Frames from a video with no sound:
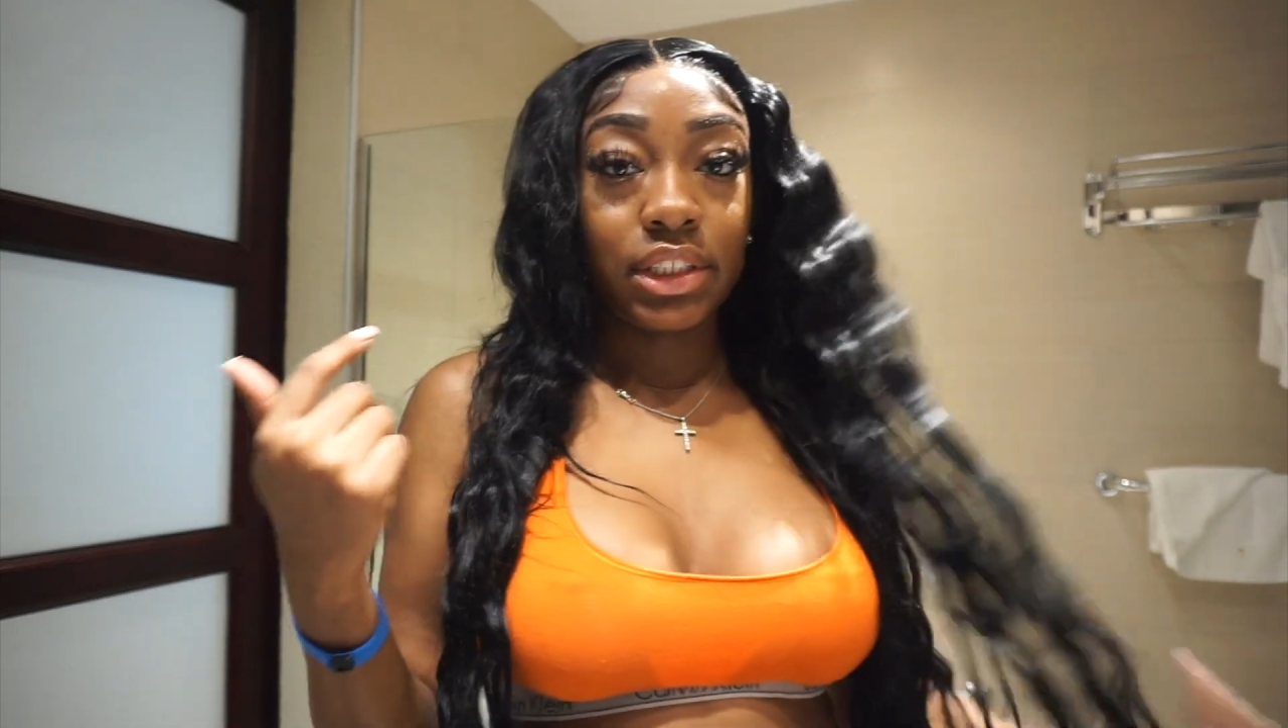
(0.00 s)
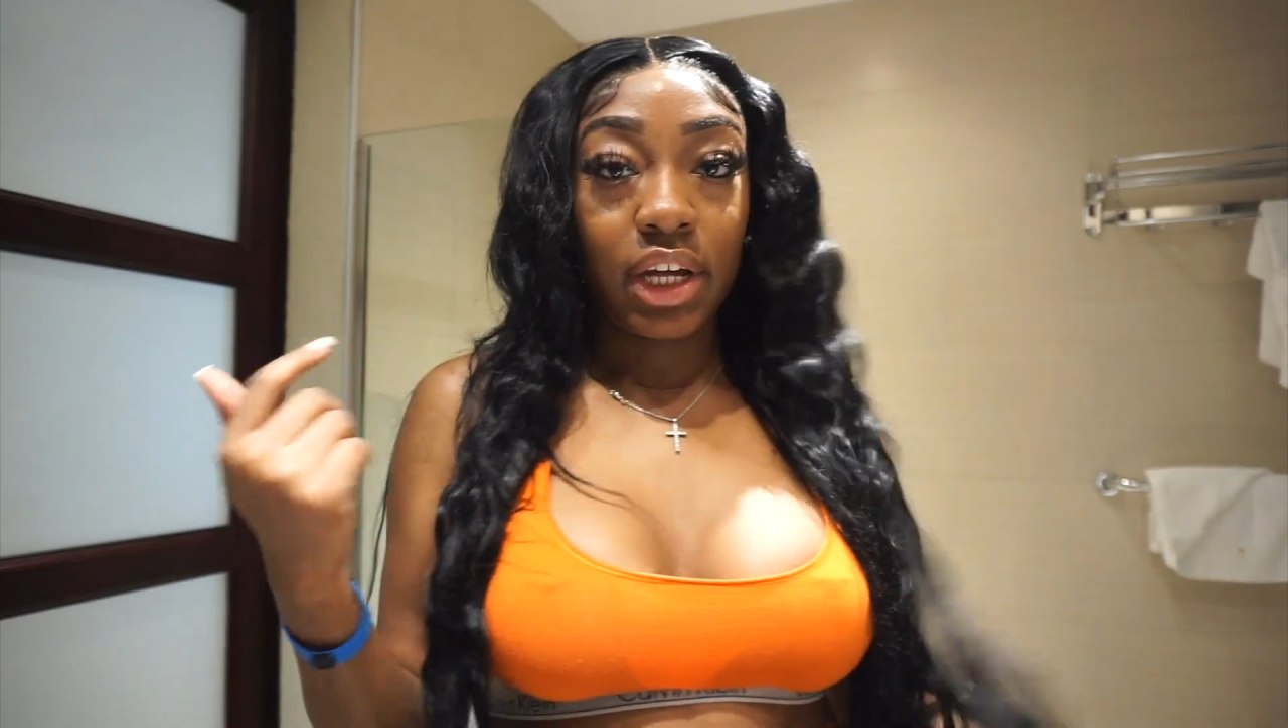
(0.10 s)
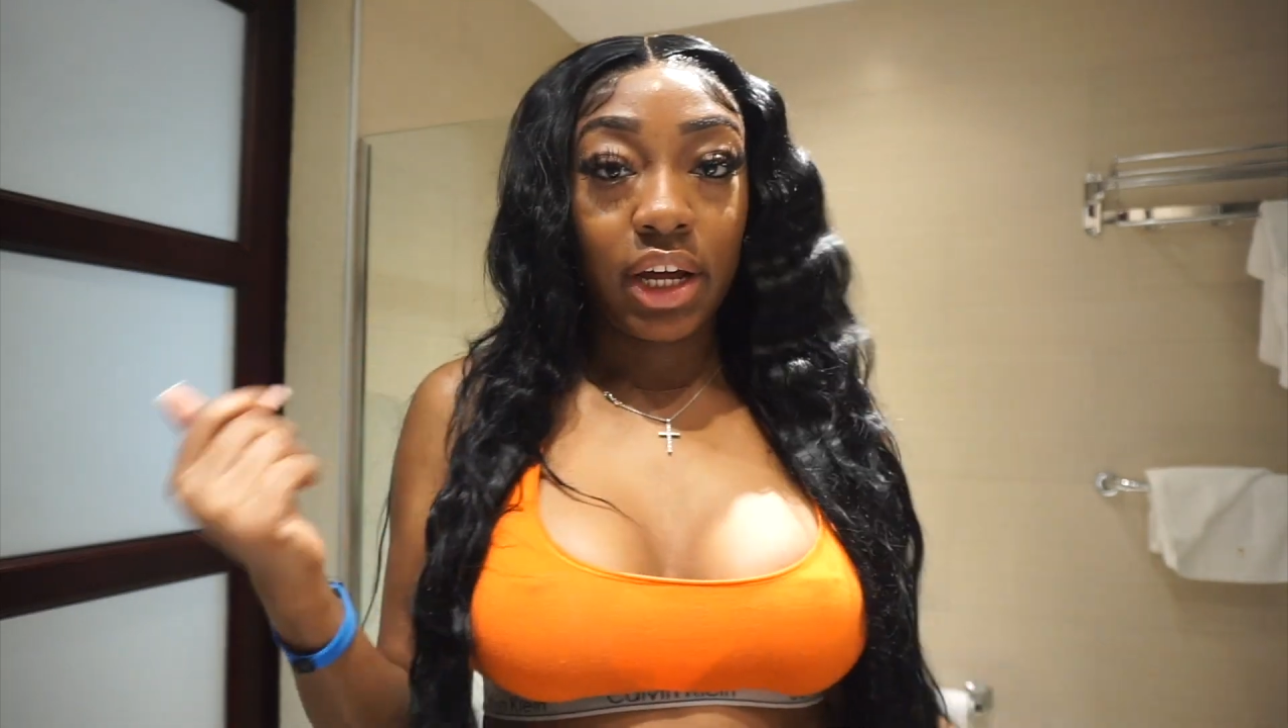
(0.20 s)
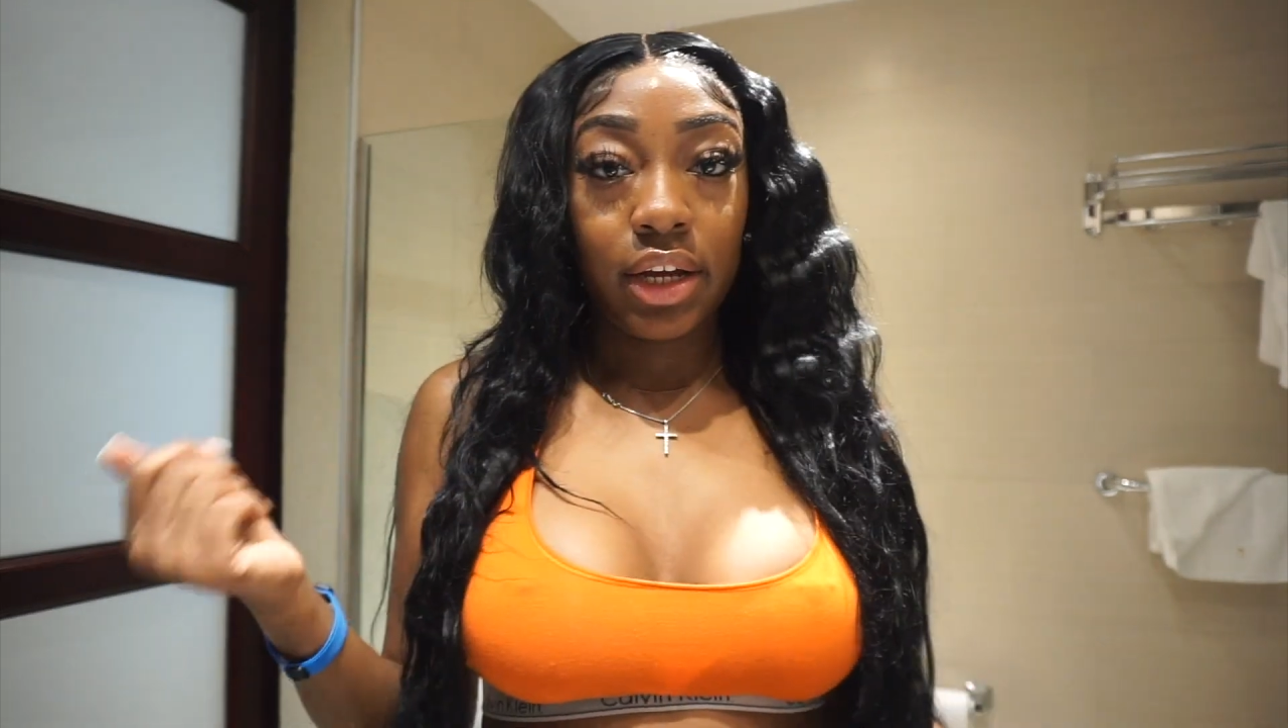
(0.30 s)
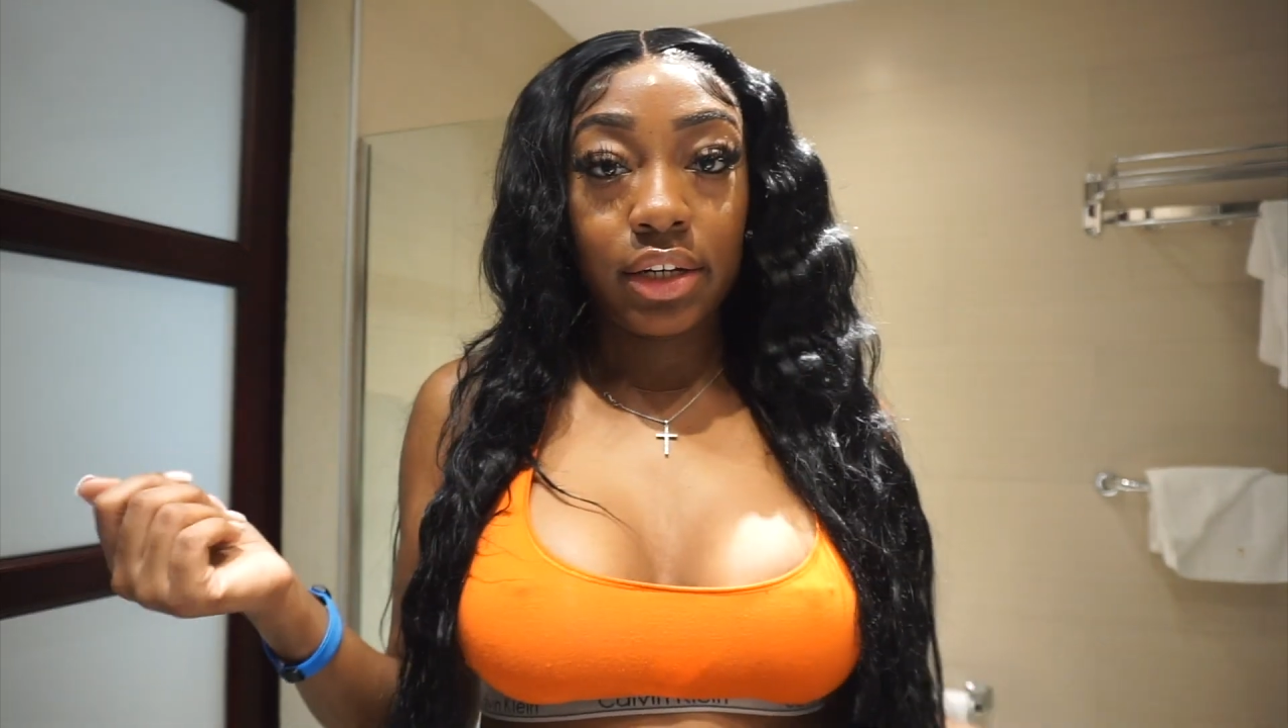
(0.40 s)

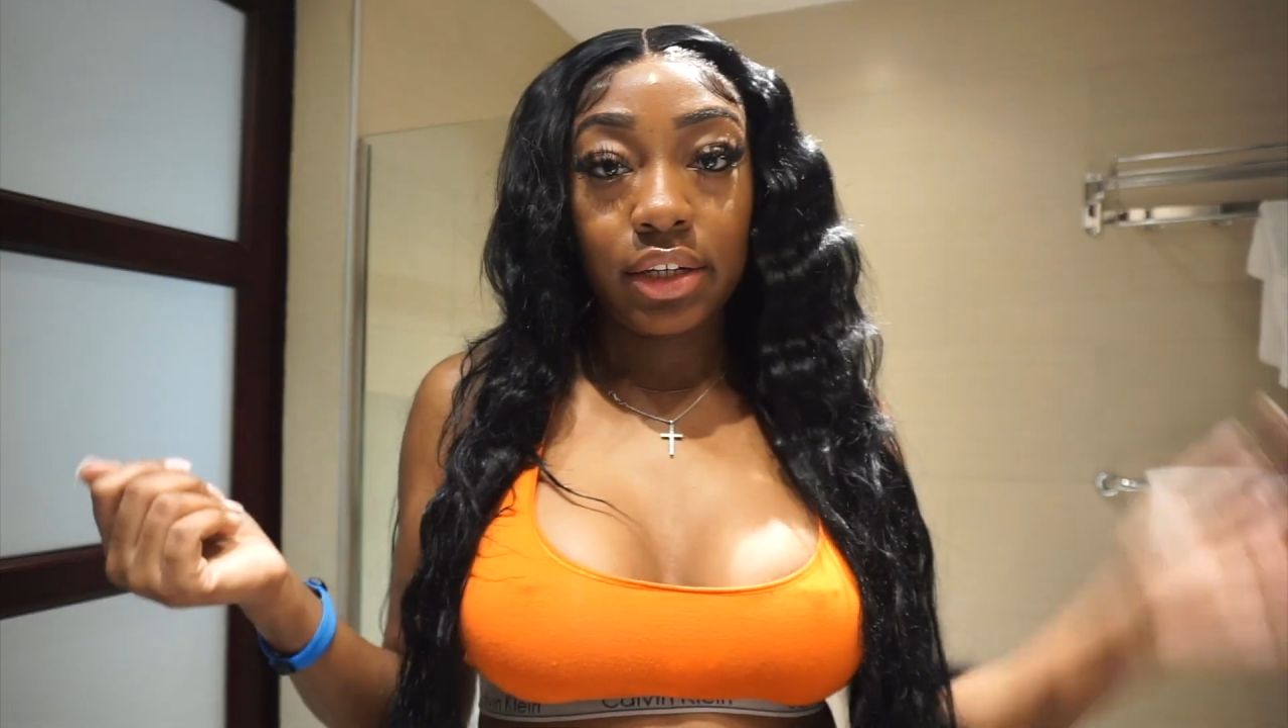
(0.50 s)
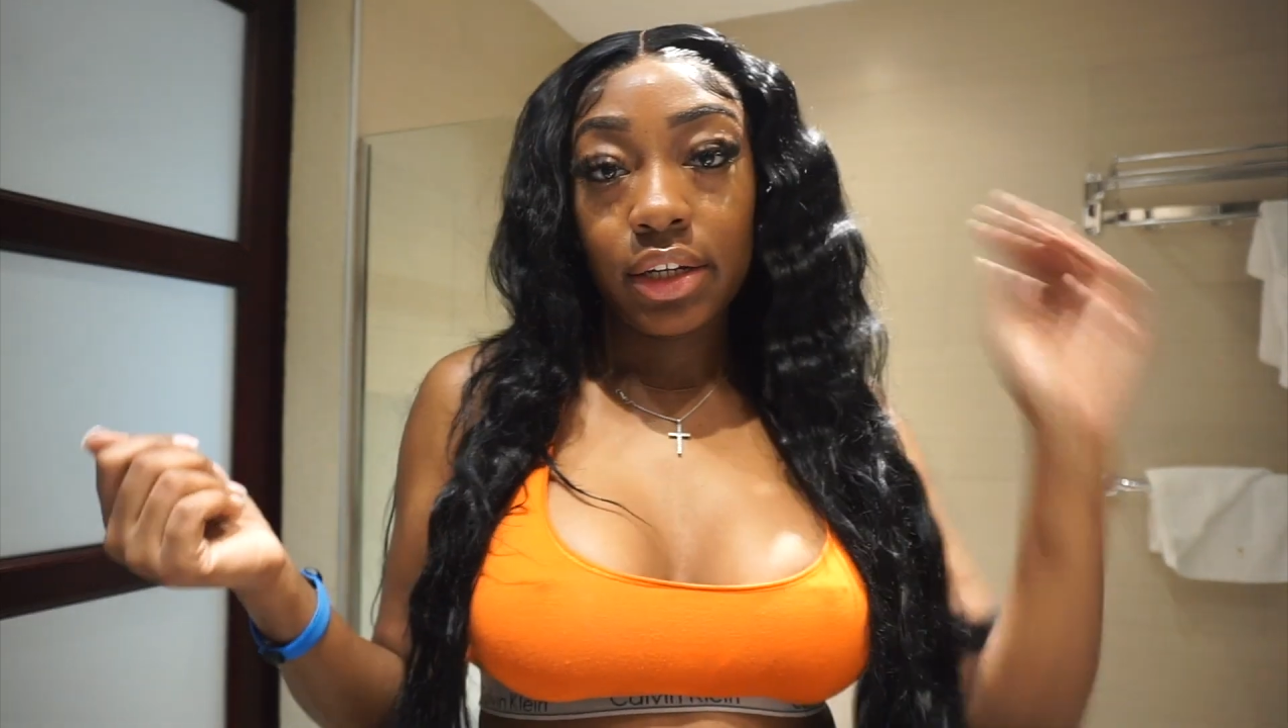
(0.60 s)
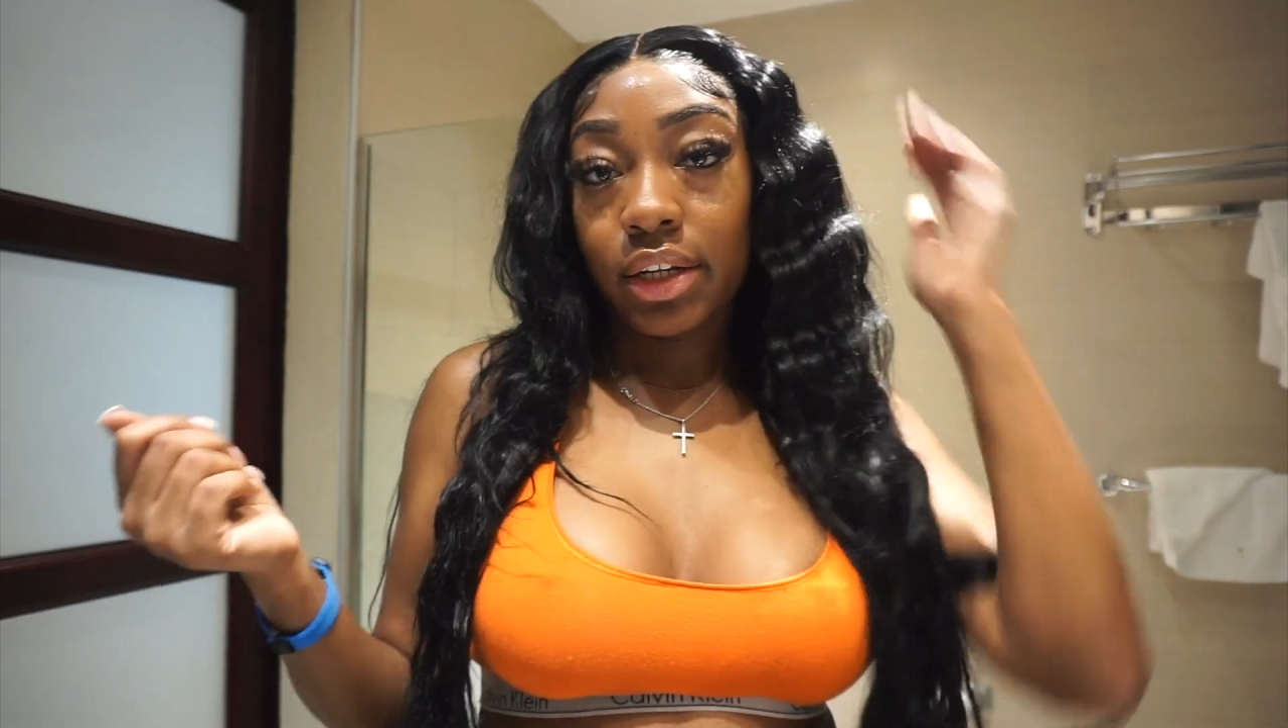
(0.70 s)
side?